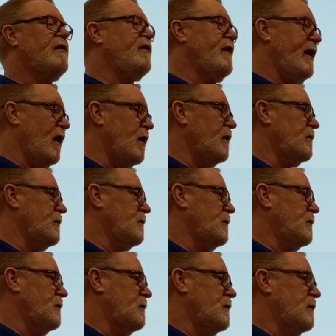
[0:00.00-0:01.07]
there.
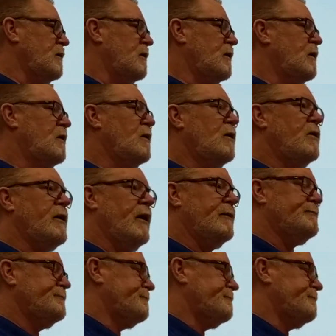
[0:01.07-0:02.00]
Okay.